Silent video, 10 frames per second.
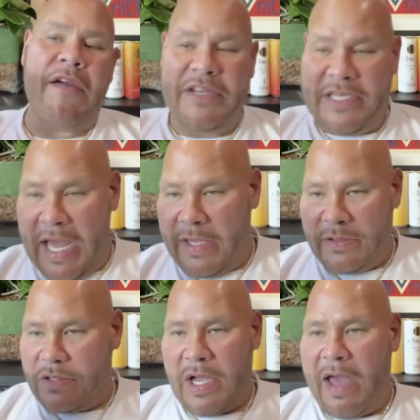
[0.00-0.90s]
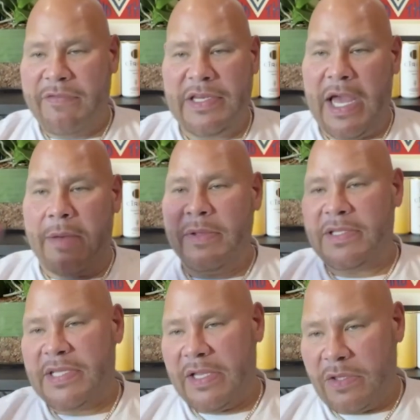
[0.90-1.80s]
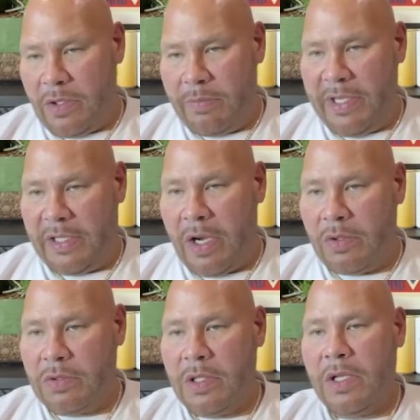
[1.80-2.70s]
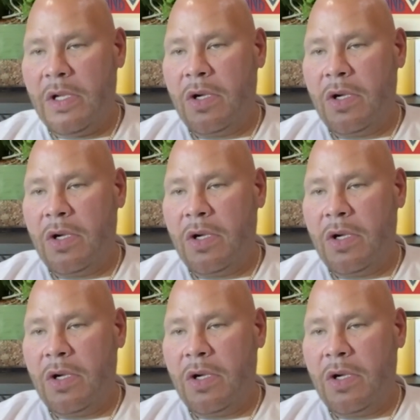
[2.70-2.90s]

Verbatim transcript: every day. So every day I'm in Santo Domingo,